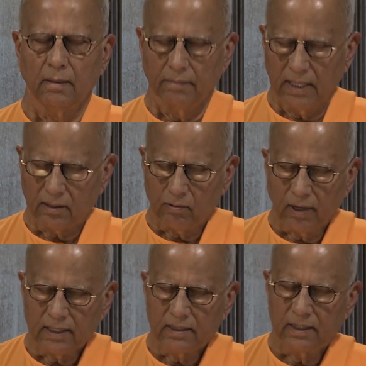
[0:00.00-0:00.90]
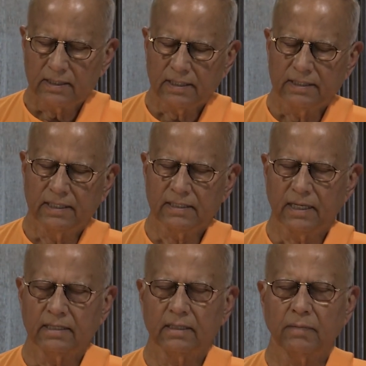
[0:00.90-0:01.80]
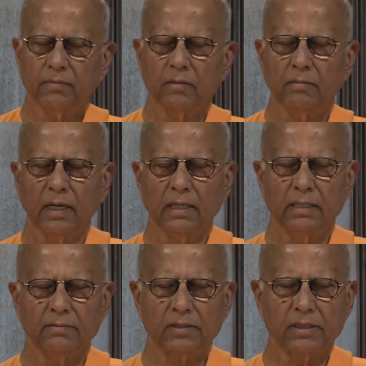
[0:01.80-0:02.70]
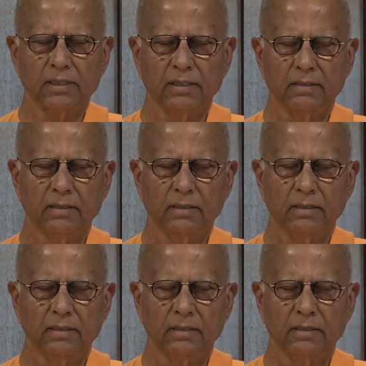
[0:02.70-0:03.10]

May quietness descend upon my limbs,